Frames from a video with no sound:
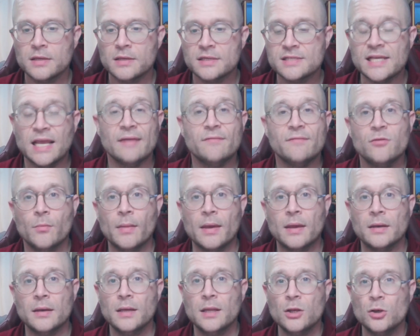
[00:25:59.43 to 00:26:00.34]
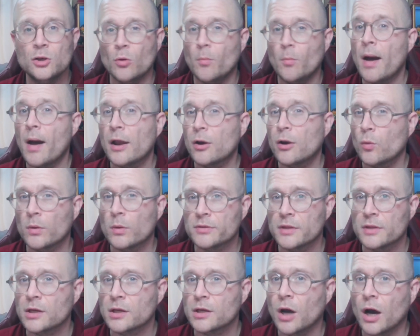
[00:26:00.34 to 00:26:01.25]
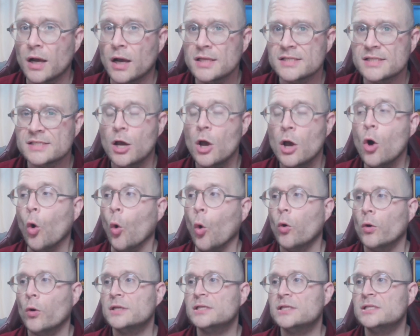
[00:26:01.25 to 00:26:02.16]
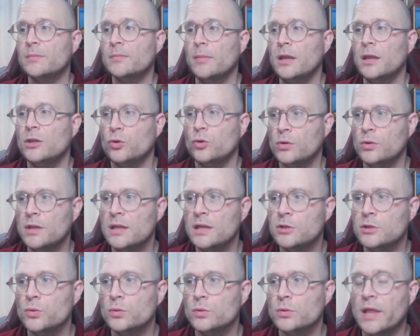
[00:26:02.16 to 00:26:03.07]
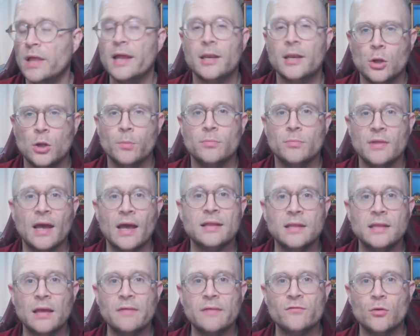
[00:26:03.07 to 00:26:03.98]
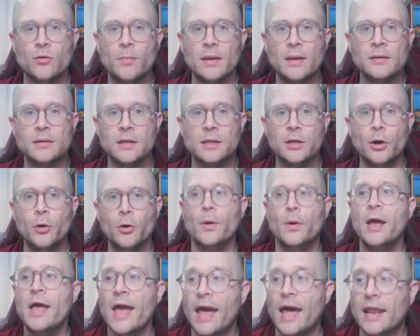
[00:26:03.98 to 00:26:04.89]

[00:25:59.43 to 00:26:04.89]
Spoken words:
save humanity no matter what the cost? Or does it mean you need to let the idea of humanity go and